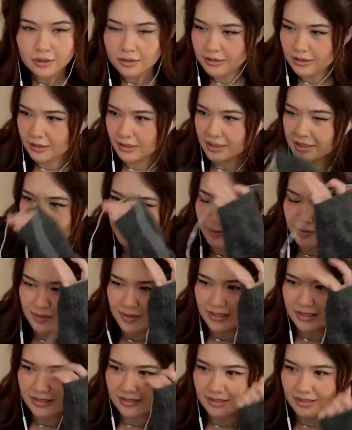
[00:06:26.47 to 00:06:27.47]
that he's been
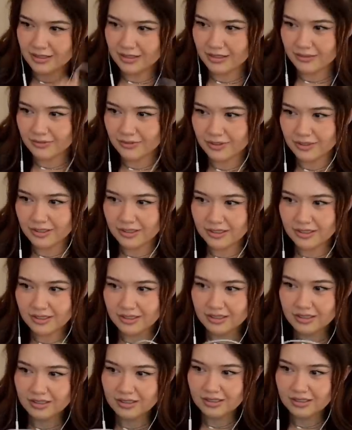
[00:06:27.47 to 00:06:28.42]
meaning to give her?